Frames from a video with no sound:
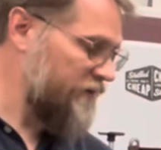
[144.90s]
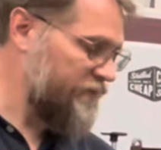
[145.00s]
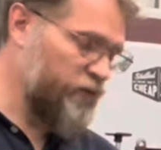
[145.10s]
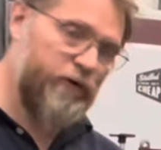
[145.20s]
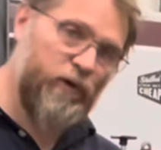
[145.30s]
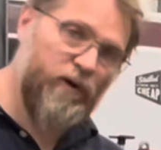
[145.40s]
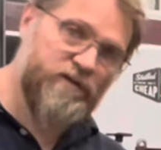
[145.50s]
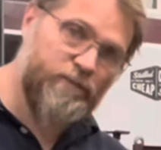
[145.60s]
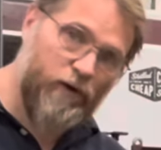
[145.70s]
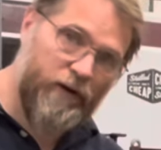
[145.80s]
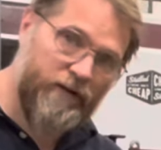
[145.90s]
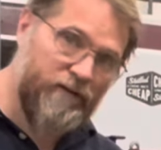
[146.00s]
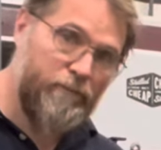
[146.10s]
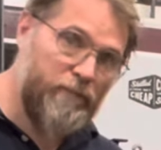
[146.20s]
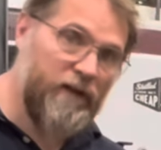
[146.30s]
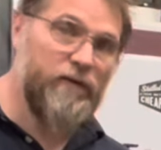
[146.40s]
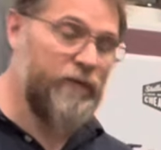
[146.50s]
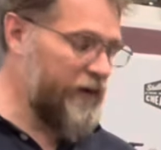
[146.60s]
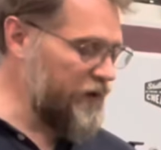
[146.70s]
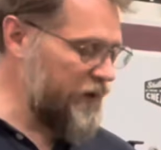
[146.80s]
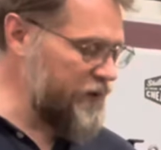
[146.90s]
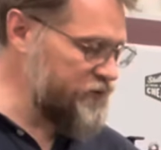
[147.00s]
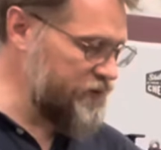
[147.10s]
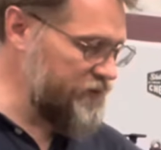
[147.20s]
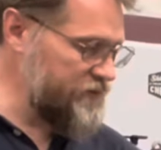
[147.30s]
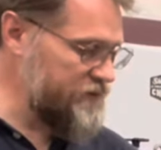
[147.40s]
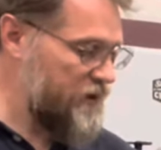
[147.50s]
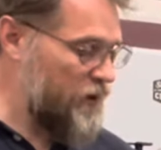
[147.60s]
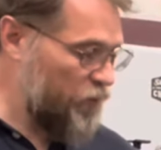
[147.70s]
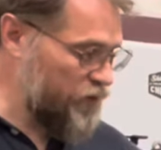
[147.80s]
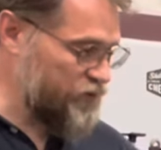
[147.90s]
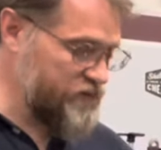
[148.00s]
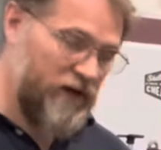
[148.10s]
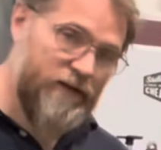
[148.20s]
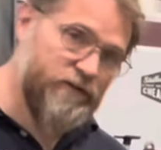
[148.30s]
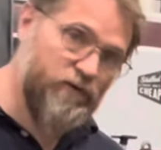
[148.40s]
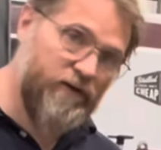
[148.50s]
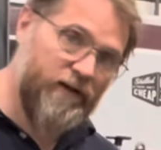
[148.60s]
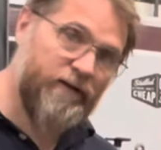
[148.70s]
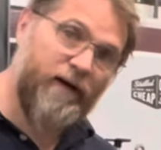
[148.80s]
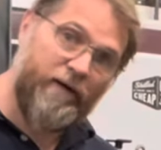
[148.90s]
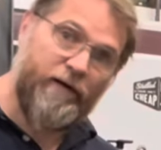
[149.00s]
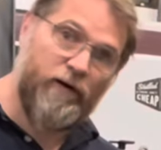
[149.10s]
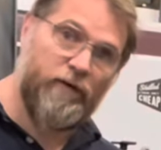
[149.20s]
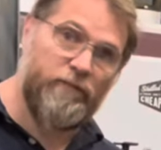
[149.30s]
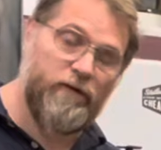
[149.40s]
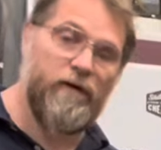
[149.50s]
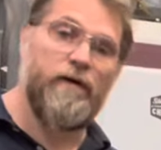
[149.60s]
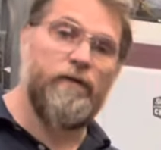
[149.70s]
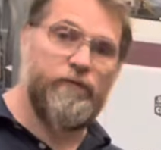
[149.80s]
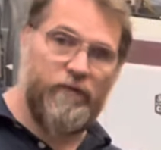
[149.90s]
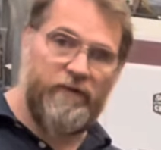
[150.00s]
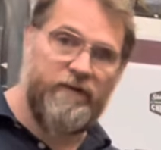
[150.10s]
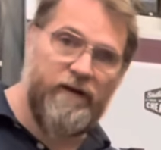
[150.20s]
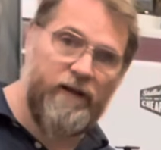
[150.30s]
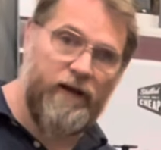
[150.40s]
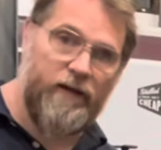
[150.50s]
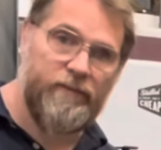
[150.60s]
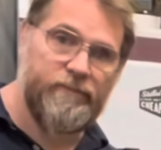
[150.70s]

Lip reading: for the US market to meet the regulations, which was also then carried over to the TD.